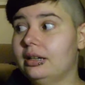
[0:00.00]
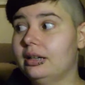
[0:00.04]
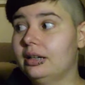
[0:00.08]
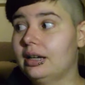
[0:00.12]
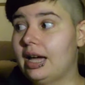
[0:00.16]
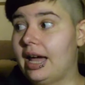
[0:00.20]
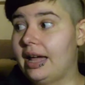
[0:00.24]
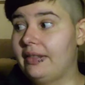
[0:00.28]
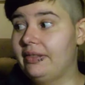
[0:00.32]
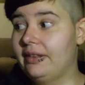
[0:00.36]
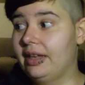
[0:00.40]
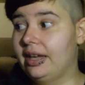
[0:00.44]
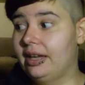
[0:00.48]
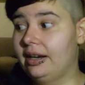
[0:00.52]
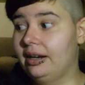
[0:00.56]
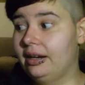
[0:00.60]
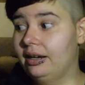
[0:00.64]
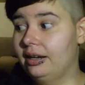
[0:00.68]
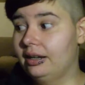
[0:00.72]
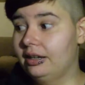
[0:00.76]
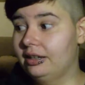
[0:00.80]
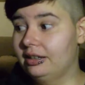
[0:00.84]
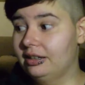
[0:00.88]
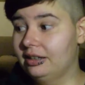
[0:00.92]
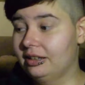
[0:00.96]
And then
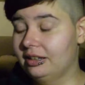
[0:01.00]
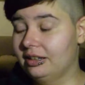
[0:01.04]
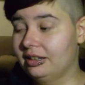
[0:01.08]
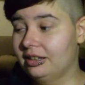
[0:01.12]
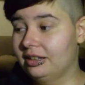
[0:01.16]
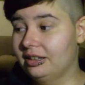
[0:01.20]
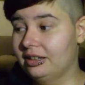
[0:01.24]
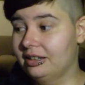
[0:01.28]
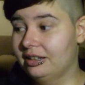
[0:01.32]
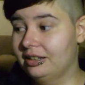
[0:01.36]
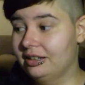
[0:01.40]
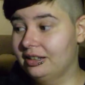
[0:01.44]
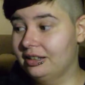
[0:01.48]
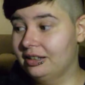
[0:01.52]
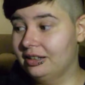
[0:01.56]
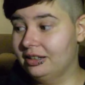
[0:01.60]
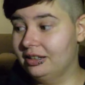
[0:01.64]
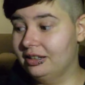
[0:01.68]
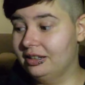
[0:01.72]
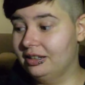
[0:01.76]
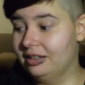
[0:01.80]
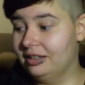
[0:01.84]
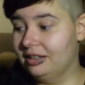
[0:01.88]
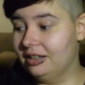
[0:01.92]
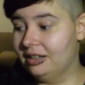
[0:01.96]

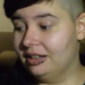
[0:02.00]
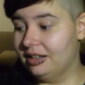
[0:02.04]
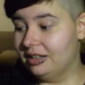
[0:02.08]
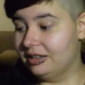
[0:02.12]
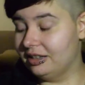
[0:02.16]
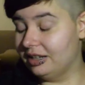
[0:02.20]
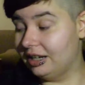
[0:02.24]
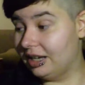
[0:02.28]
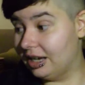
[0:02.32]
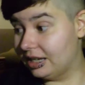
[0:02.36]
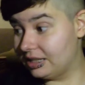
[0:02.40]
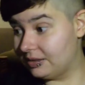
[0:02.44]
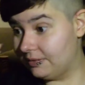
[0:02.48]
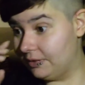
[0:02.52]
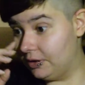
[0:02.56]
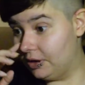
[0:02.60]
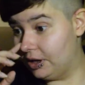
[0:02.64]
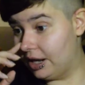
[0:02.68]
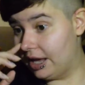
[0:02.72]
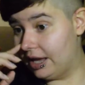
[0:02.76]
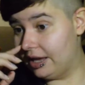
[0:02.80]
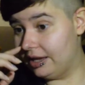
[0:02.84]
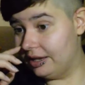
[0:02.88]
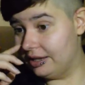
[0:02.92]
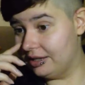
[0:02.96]
the last few
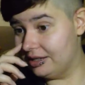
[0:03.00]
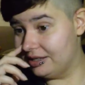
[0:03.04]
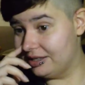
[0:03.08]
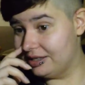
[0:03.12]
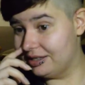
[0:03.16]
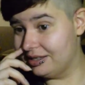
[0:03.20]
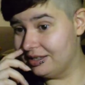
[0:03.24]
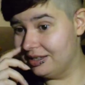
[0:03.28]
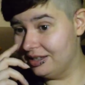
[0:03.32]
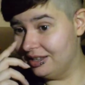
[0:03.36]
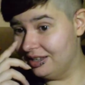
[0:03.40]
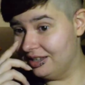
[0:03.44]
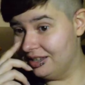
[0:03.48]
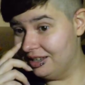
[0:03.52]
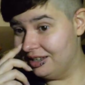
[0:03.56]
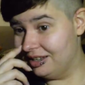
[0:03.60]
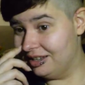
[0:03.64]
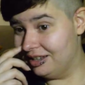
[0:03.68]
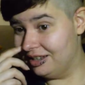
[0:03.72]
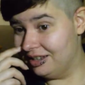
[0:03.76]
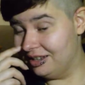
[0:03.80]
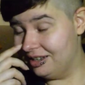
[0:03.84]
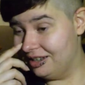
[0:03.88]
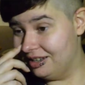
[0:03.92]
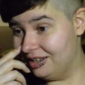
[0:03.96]
days,
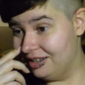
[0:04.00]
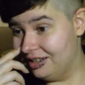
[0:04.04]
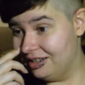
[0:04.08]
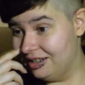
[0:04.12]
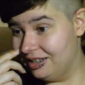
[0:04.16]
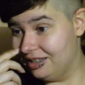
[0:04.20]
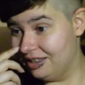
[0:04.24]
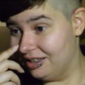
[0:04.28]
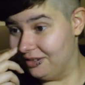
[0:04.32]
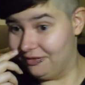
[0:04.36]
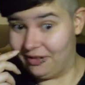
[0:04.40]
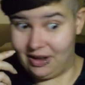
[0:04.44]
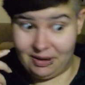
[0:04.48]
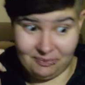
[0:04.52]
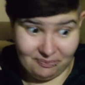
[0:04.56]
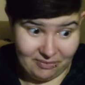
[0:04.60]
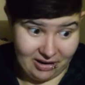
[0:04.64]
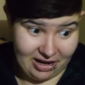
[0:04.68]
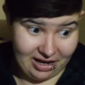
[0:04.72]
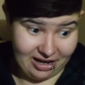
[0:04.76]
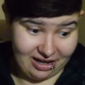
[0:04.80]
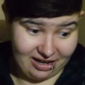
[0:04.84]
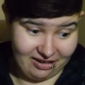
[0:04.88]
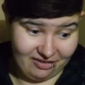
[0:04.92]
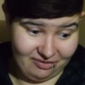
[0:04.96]
the femme
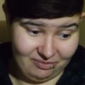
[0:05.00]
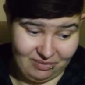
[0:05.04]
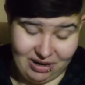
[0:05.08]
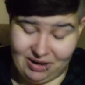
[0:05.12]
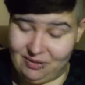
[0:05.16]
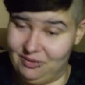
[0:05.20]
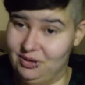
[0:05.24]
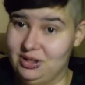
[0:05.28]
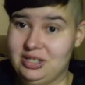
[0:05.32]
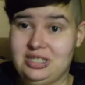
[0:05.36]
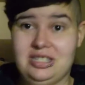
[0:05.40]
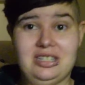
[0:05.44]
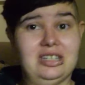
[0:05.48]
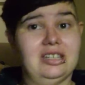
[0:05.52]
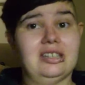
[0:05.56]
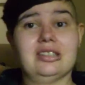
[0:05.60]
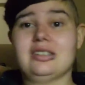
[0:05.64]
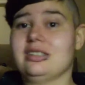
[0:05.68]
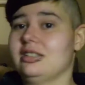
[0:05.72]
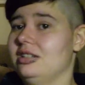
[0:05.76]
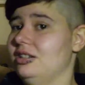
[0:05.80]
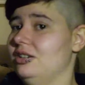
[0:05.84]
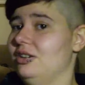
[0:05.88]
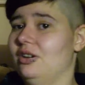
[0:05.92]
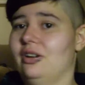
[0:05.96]
part of me was
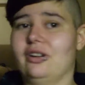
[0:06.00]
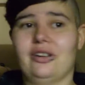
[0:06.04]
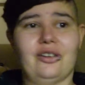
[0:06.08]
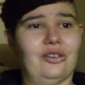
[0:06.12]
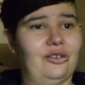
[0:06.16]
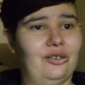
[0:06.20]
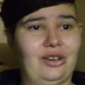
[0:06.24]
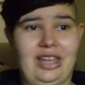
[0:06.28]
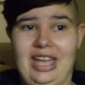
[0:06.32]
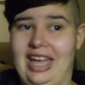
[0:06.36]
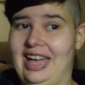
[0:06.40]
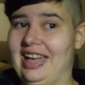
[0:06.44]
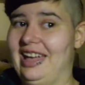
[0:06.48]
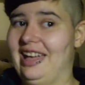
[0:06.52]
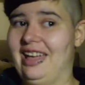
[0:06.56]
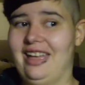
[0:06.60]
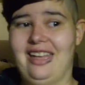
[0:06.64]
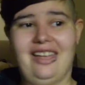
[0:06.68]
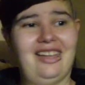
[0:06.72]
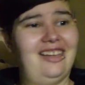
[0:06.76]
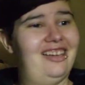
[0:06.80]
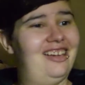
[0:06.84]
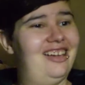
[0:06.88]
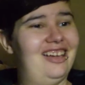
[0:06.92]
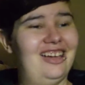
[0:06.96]
just not okay
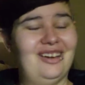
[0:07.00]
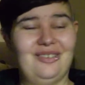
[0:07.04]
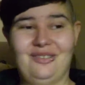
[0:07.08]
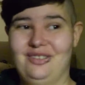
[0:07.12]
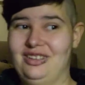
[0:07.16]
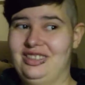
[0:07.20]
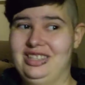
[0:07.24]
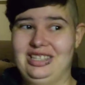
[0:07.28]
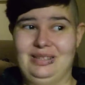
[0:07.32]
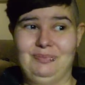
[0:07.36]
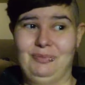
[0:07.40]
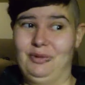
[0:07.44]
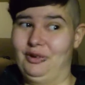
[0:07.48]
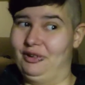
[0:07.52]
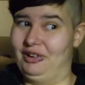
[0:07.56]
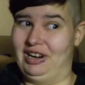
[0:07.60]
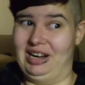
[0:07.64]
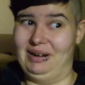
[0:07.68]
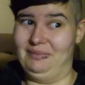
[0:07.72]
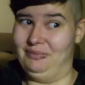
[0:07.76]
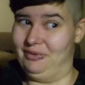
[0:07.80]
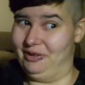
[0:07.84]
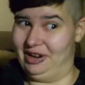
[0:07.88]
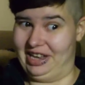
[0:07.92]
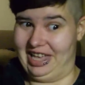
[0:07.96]
with this
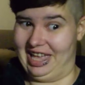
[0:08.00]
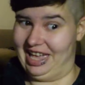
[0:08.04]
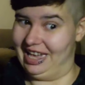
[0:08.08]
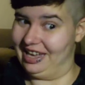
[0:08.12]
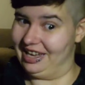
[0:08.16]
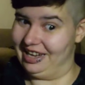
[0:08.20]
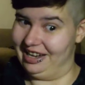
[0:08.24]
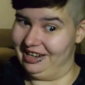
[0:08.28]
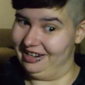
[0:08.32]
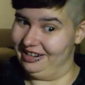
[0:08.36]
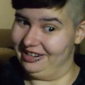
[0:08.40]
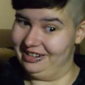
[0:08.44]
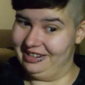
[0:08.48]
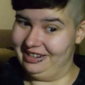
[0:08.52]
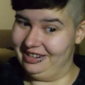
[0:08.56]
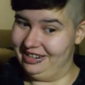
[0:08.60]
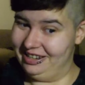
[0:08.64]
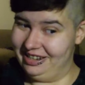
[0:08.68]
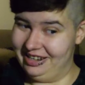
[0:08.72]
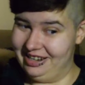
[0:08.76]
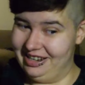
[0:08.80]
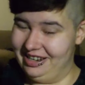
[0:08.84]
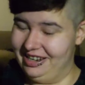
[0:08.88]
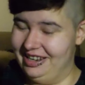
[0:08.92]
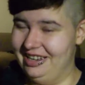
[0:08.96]
boring boy haircut.
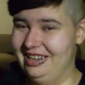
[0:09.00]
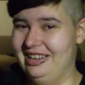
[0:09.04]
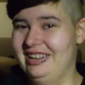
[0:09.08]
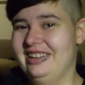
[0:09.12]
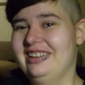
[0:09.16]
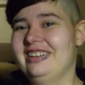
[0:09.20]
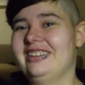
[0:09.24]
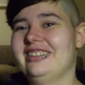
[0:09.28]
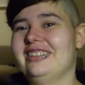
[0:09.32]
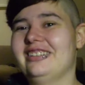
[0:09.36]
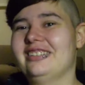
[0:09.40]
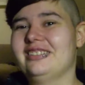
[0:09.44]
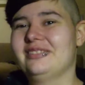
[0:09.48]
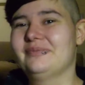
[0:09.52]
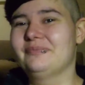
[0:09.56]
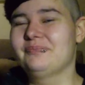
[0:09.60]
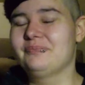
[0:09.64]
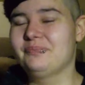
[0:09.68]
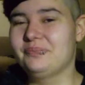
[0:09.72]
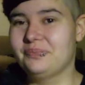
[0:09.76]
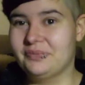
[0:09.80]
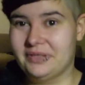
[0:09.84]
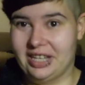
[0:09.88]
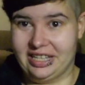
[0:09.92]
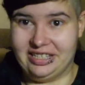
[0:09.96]

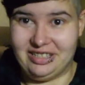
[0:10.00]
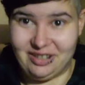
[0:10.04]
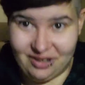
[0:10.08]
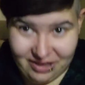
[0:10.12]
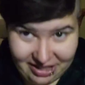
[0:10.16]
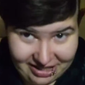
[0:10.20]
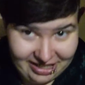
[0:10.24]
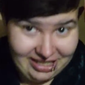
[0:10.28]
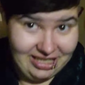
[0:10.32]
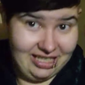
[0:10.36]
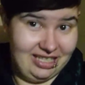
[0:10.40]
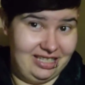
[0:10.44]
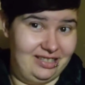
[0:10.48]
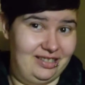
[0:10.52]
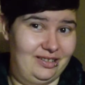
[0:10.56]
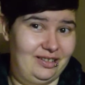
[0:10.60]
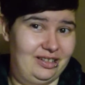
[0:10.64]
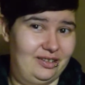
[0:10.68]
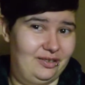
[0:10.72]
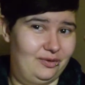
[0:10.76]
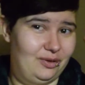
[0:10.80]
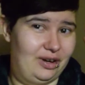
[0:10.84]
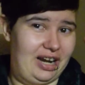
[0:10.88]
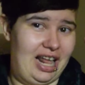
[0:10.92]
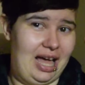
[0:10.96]
And so this is
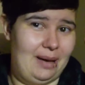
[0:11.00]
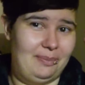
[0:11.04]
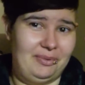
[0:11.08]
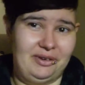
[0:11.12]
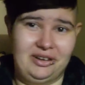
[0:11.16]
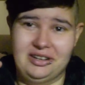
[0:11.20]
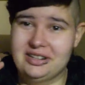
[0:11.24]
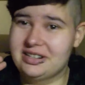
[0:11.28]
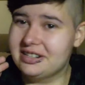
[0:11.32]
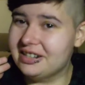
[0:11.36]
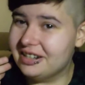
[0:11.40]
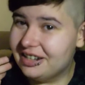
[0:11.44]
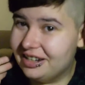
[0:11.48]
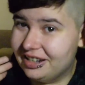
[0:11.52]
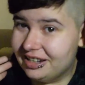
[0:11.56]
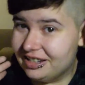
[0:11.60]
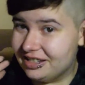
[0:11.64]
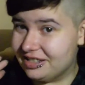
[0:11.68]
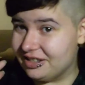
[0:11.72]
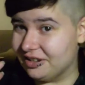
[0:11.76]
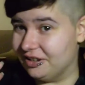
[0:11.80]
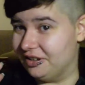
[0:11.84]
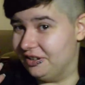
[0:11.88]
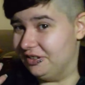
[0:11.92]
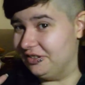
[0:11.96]
what happened.
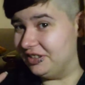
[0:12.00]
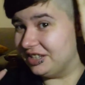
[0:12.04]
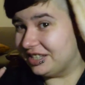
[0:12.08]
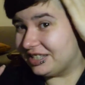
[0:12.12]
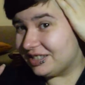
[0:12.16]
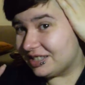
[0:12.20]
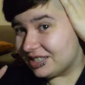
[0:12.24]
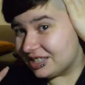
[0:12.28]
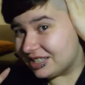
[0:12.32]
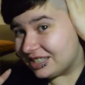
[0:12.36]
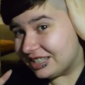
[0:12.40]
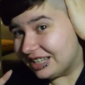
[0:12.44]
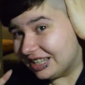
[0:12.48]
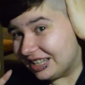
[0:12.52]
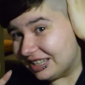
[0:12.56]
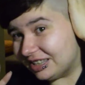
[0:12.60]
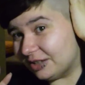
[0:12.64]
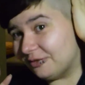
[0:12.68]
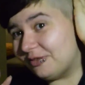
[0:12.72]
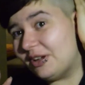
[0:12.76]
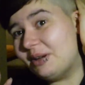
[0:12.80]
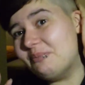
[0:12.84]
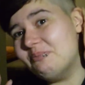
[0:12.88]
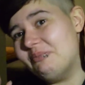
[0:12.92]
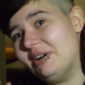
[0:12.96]
So the
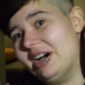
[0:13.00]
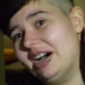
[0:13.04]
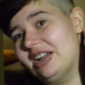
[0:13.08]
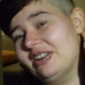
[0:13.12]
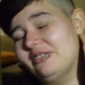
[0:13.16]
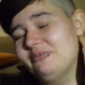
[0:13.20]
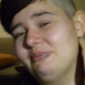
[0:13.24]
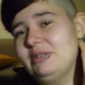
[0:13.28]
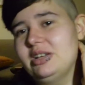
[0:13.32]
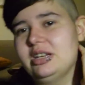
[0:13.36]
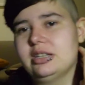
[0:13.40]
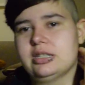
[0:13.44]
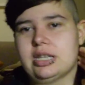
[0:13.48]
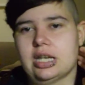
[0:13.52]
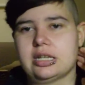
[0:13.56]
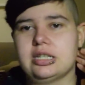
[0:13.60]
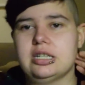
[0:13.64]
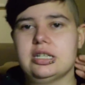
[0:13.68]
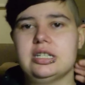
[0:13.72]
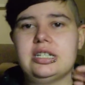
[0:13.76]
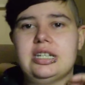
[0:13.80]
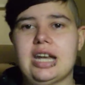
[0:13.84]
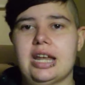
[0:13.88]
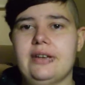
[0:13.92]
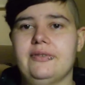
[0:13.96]
femme part of me is like,
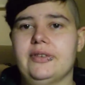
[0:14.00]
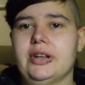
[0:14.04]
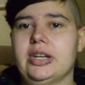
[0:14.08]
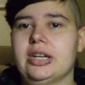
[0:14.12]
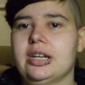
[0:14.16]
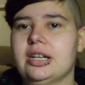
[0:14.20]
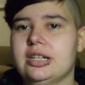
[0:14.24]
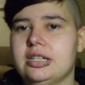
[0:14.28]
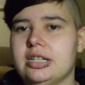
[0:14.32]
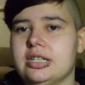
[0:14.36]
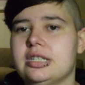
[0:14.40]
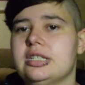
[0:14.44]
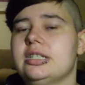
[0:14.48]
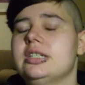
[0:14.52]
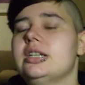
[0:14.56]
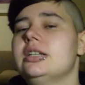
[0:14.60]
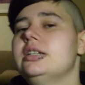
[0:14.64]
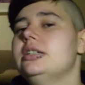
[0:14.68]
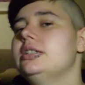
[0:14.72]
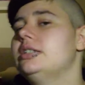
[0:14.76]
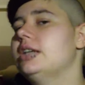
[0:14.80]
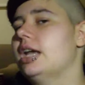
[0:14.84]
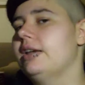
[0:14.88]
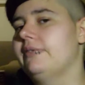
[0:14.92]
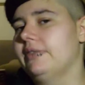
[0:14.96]
just shave it, just
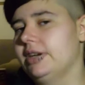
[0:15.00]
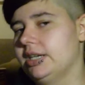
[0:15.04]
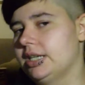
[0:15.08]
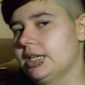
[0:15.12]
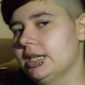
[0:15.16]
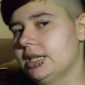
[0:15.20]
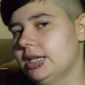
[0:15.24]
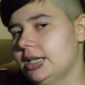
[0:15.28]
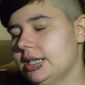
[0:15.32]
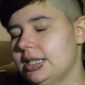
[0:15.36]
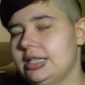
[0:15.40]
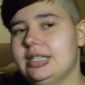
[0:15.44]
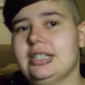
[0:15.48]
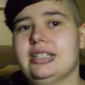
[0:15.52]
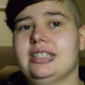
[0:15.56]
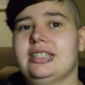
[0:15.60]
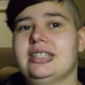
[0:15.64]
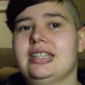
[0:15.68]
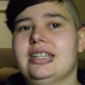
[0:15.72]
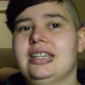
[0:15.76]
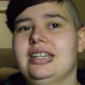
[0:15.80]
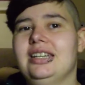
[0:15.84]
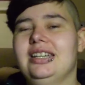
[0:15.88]
shave it, just